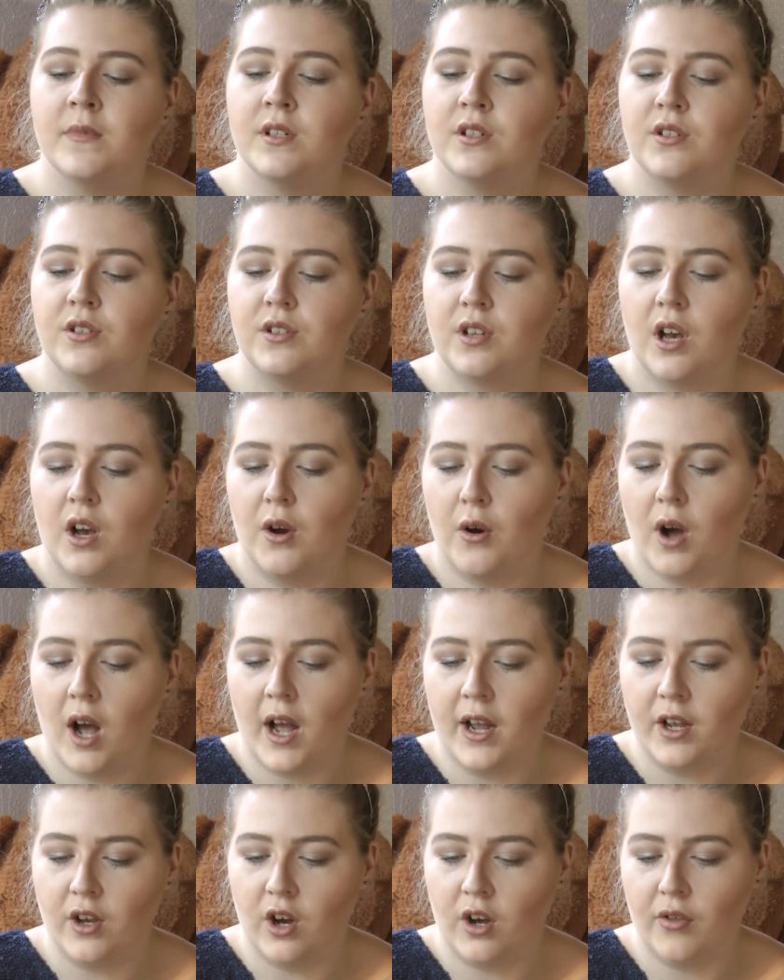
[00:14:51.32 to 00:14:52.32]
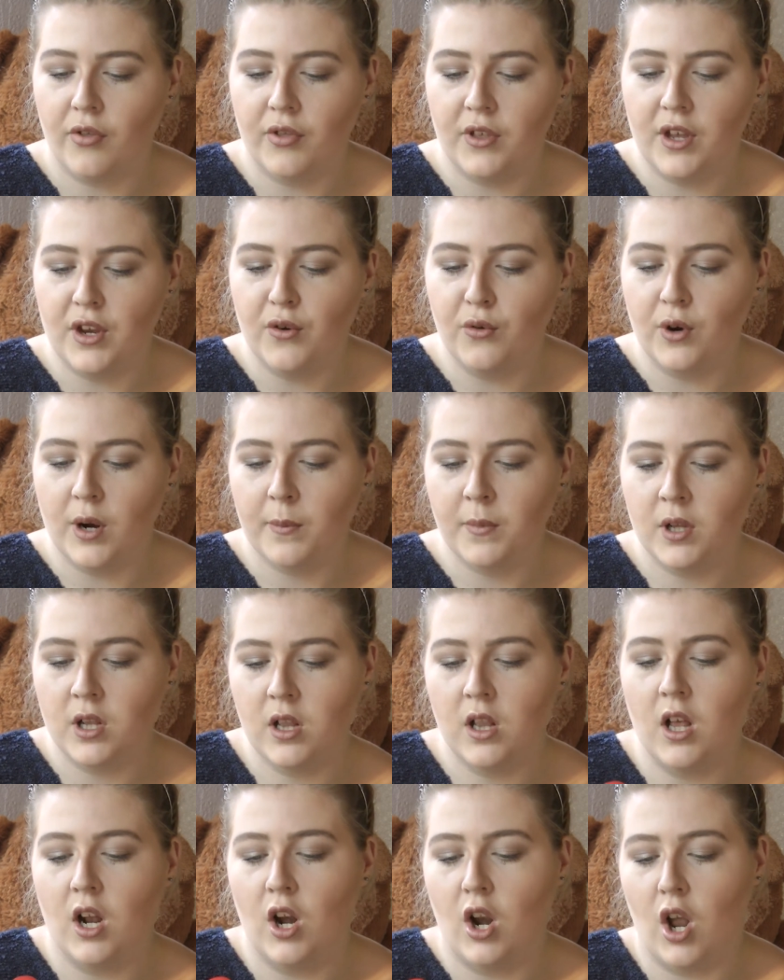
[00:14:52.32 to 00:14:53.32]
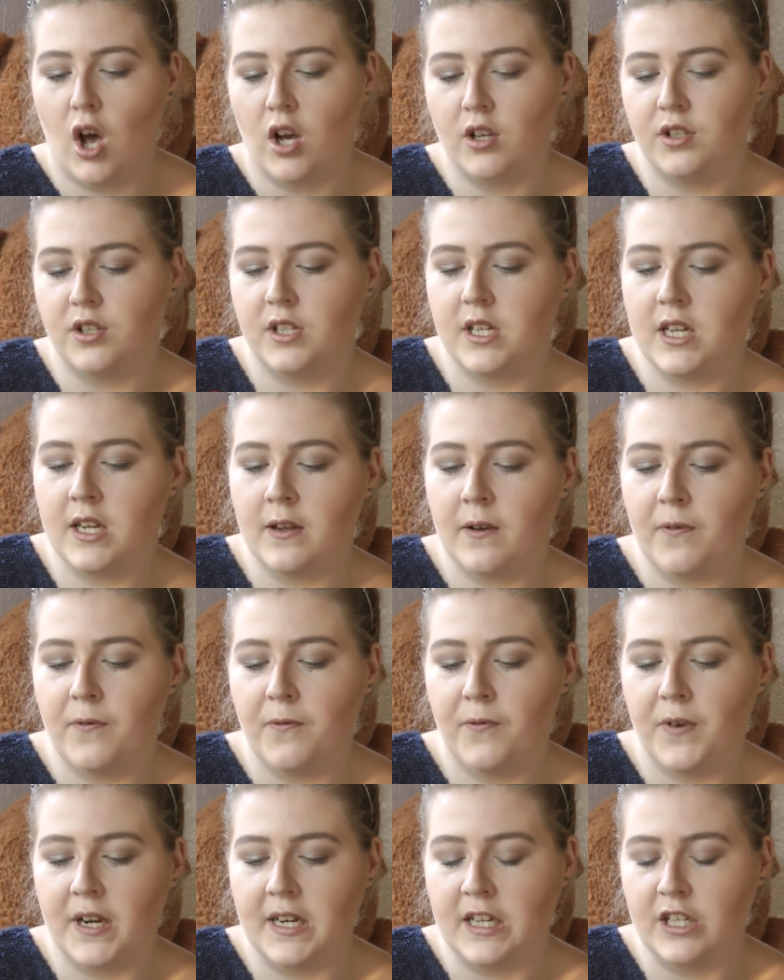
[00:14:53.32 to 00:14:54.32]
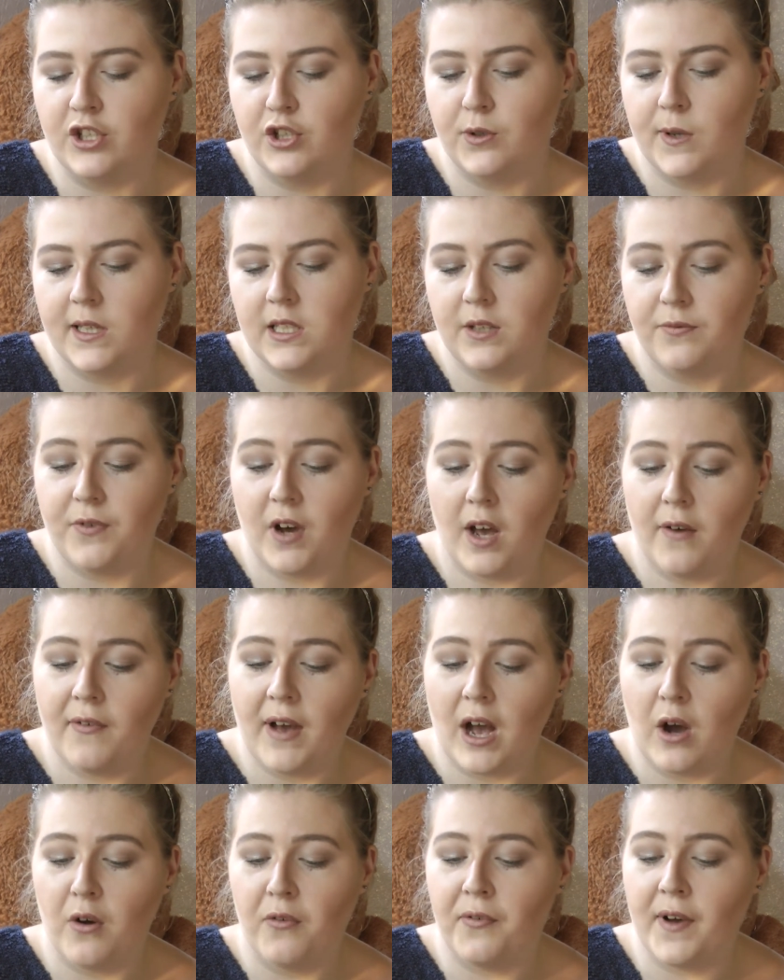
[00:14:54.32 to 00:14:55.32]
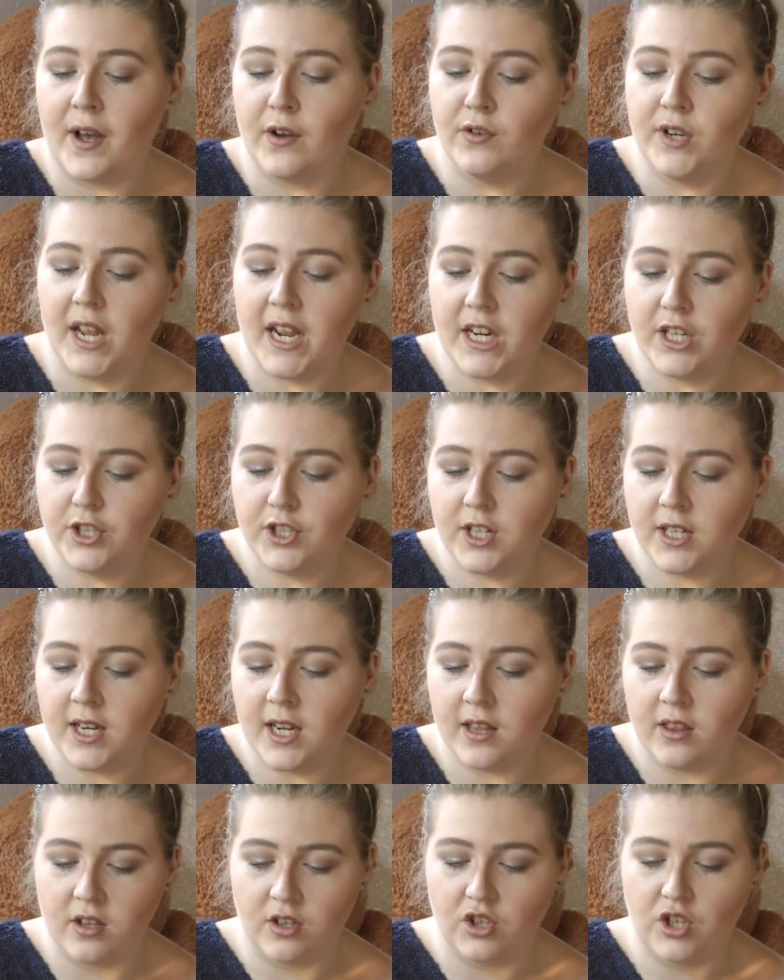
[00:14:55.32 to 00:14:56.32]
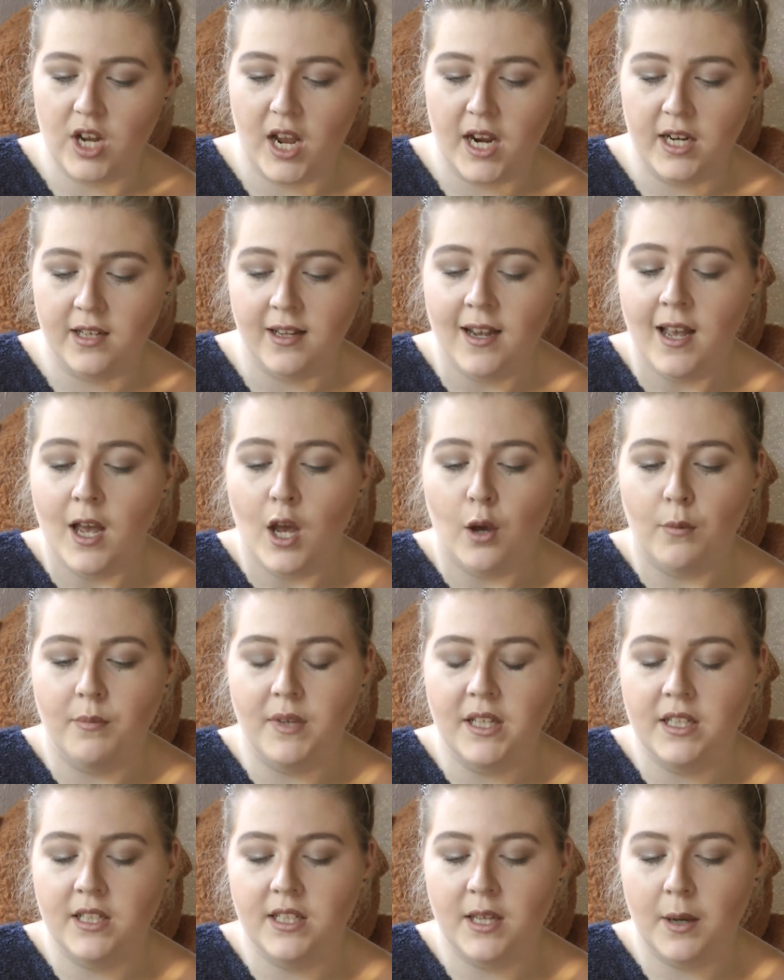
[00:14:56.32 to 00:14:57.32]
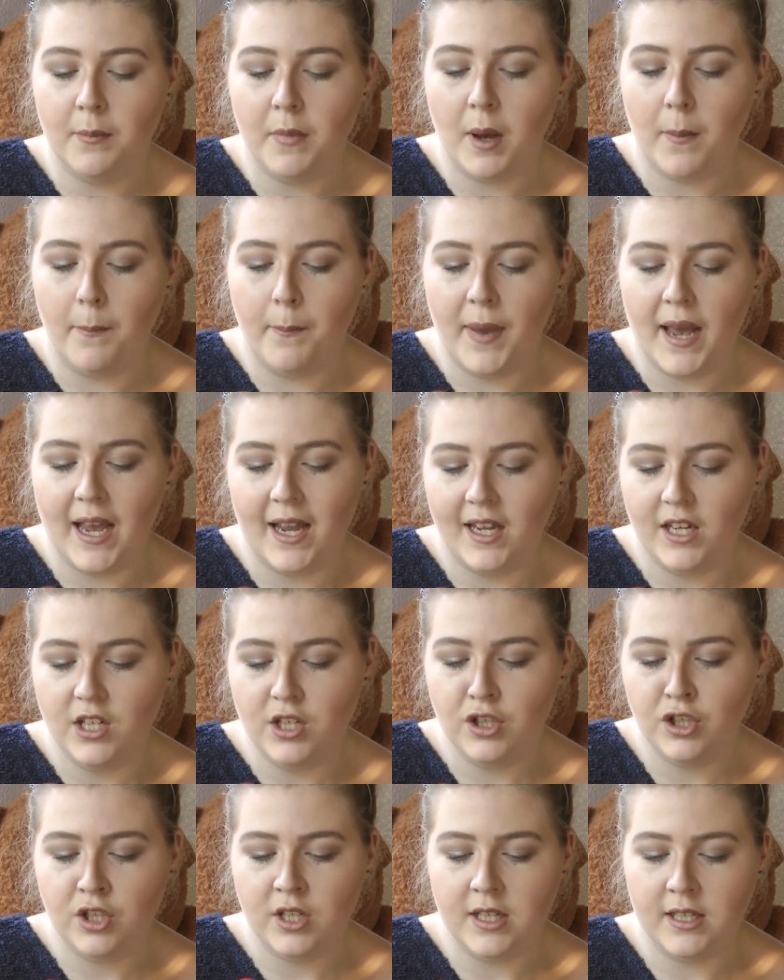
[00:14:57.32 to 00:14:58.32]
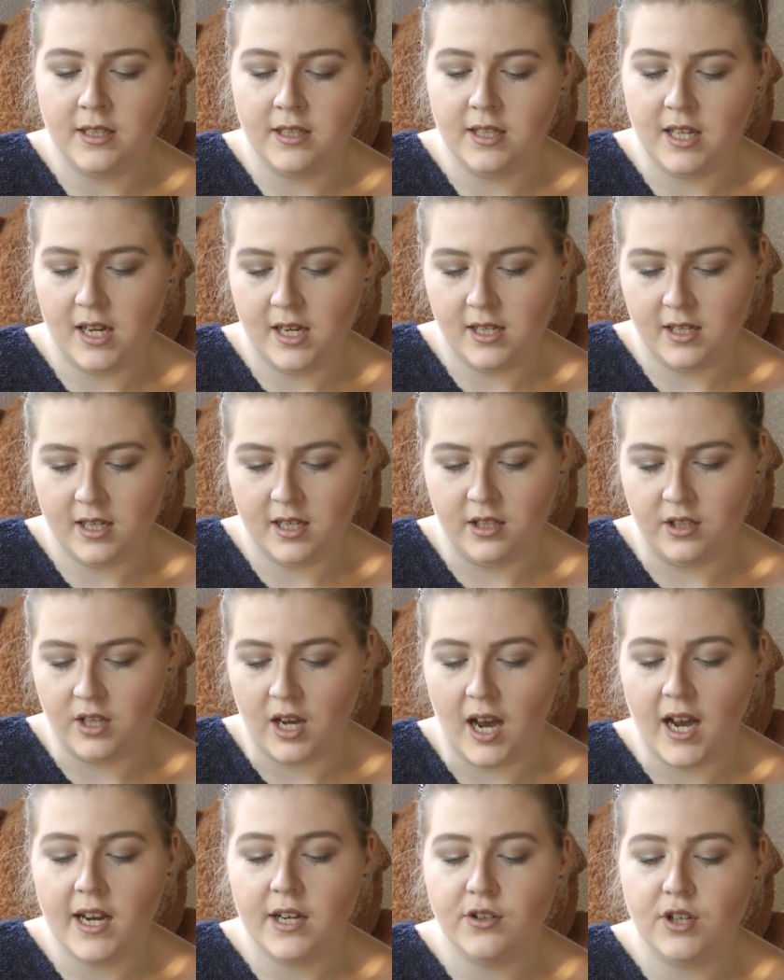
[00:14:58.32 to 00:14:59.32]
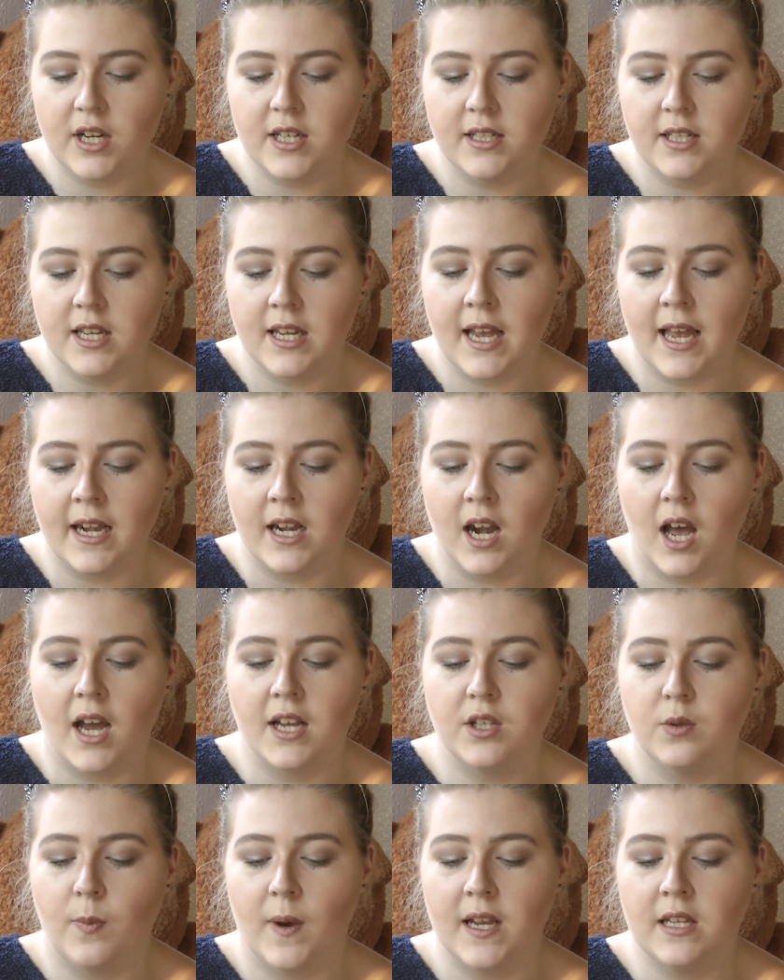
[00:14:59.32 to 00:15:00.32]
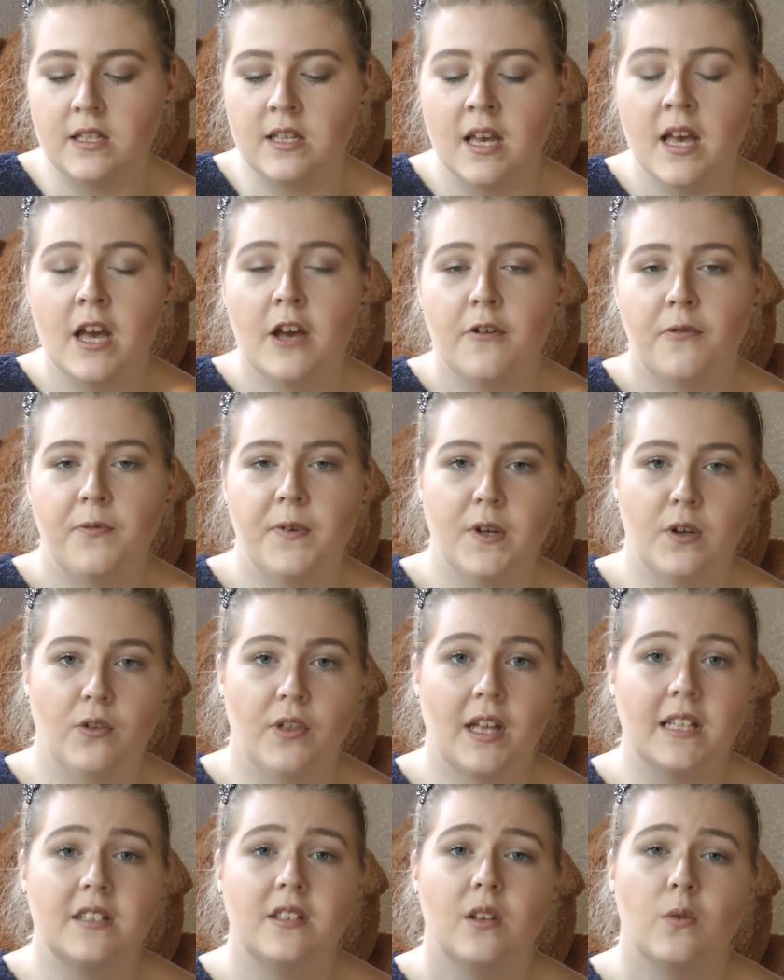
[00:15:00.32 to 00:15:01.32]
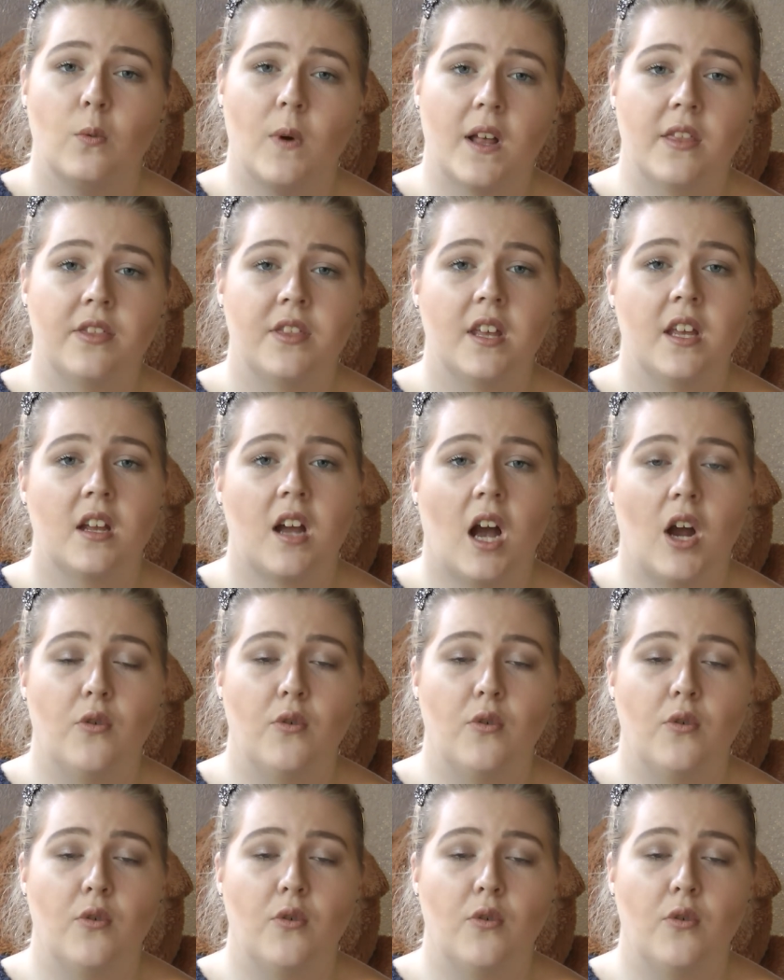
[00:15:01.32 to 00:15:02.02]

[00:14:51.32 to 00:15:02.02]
So I got the Rimmel Lasting Finish 25-hour foundation in the shade medium beige. It says it's hydrating and lightweight feel. That's the one thing I